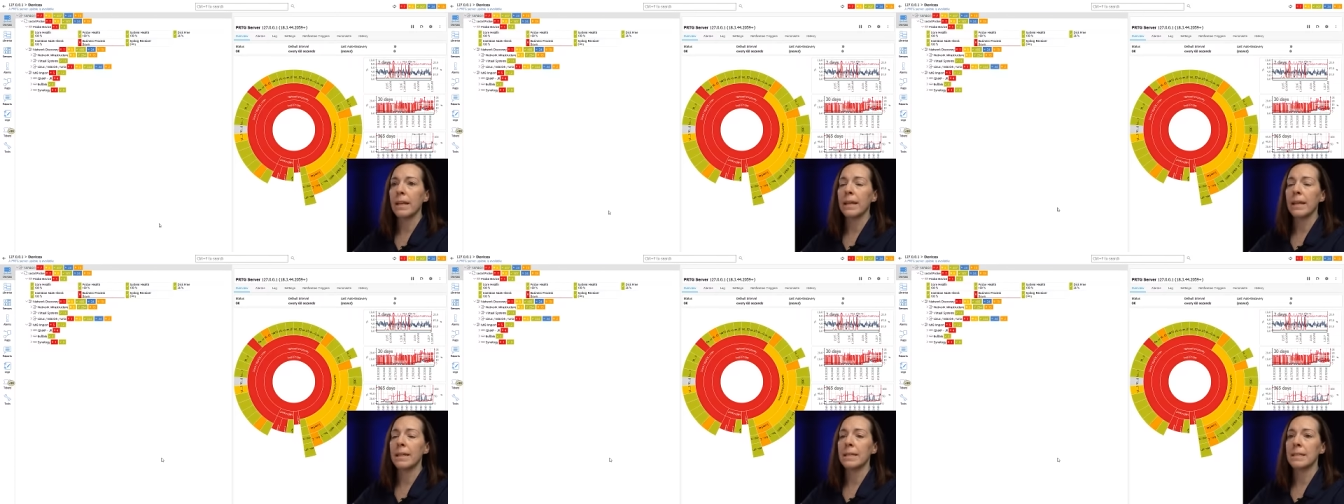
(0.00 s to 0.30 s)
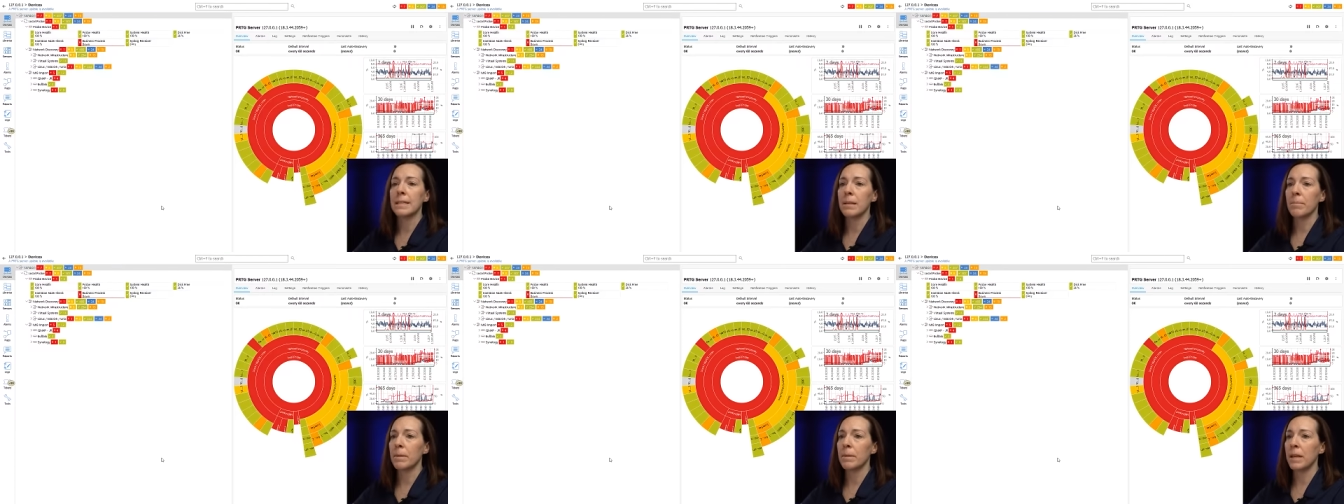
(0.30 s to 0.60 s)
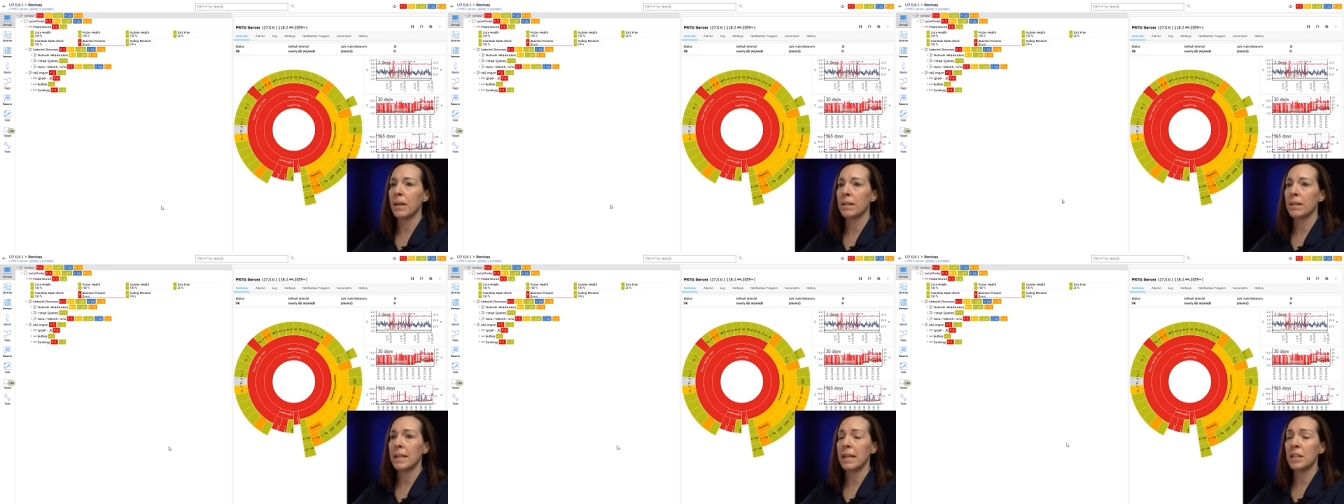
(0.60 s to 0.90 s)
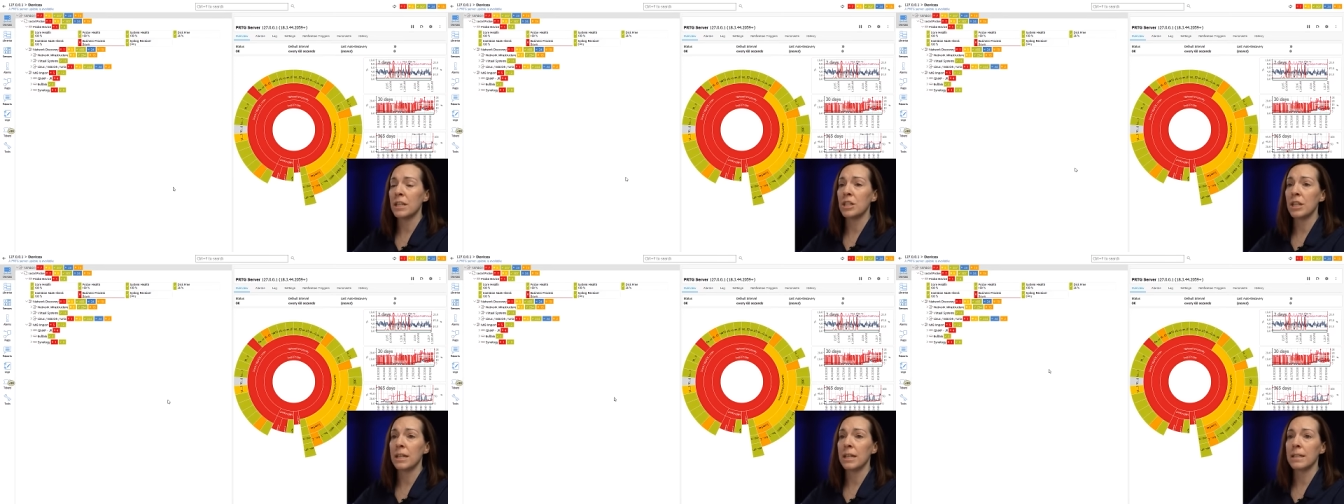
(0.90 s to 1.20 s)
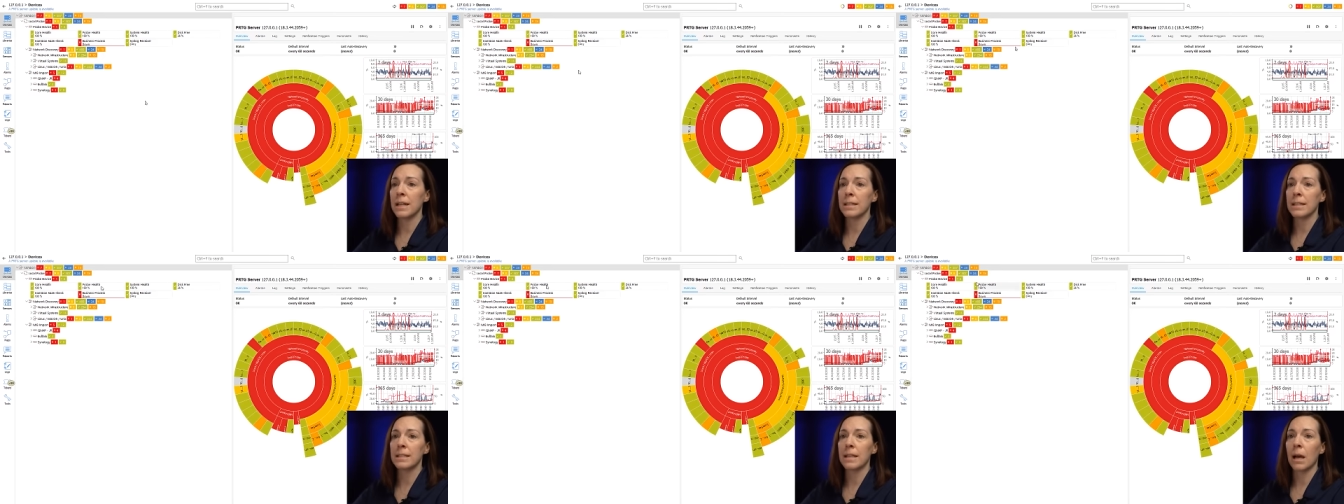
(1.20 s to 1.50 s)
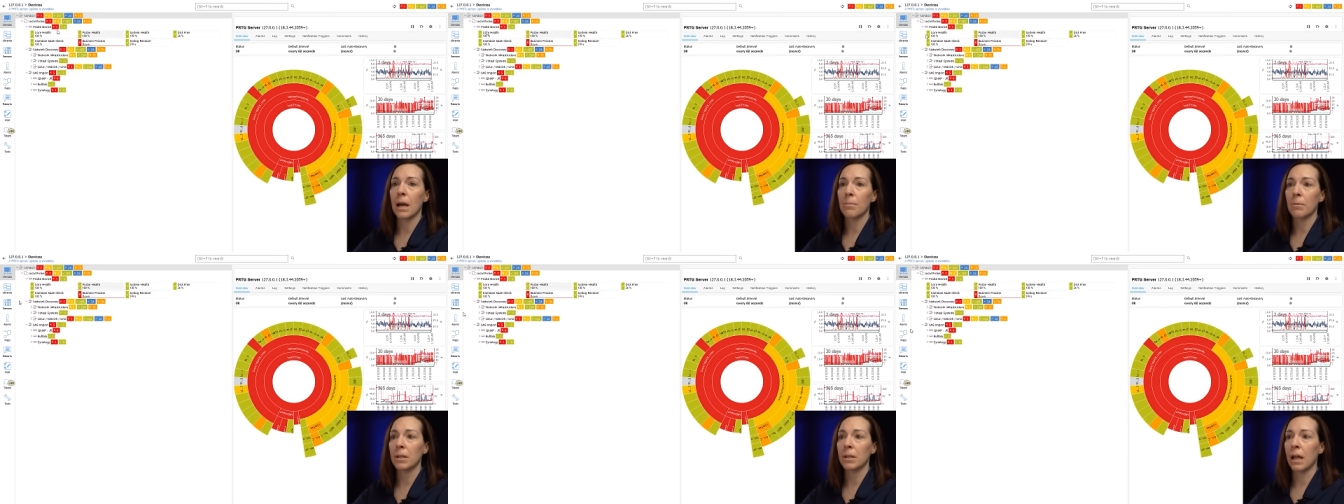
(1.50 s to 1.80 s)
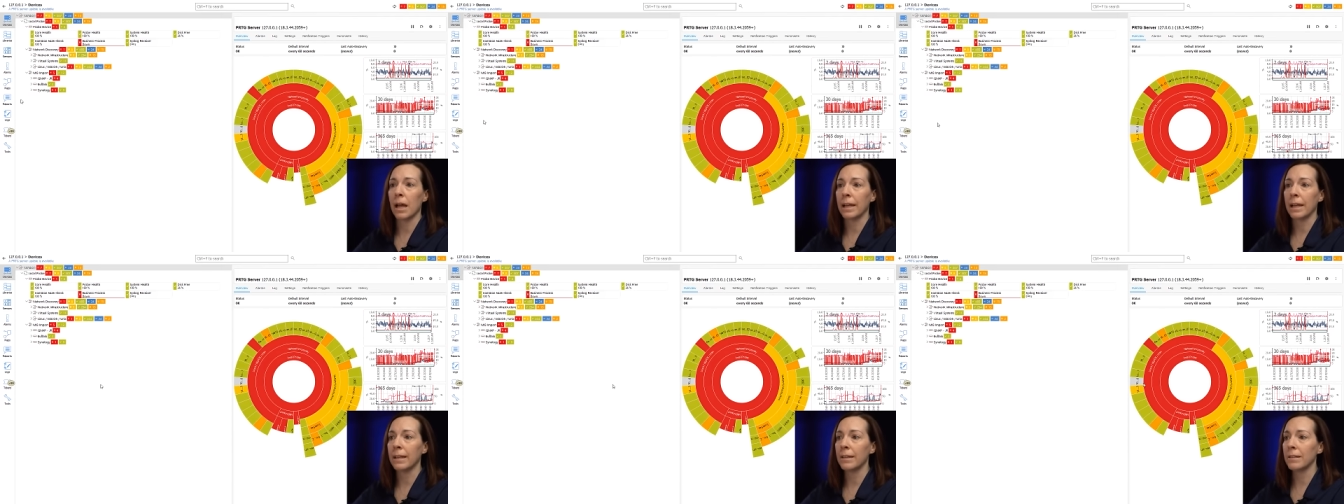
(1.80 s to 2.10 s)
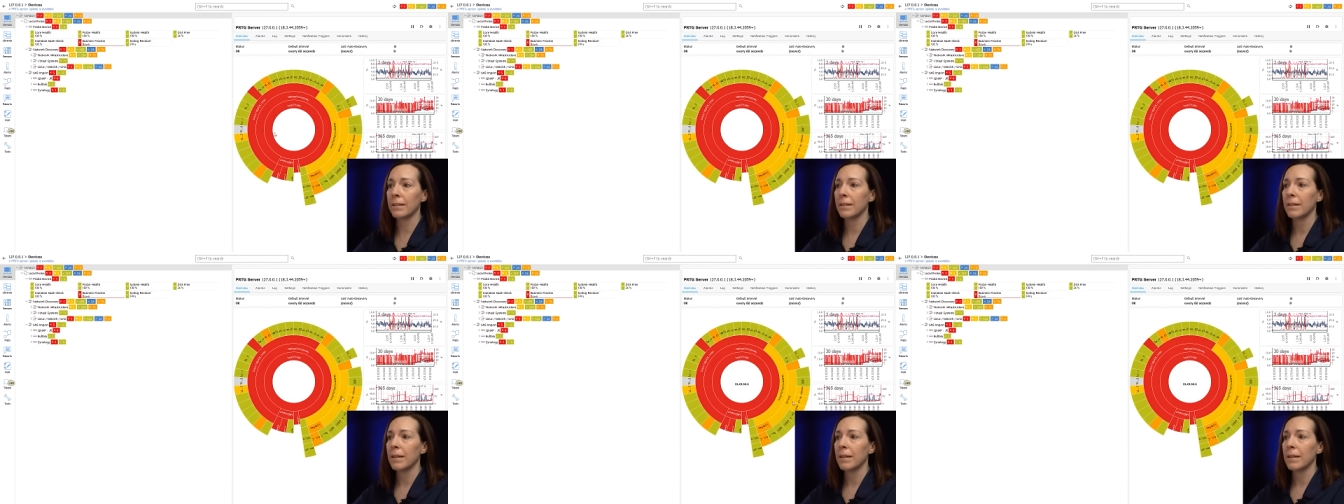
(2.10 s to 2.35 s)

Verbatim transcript: is the PRTG desktop client,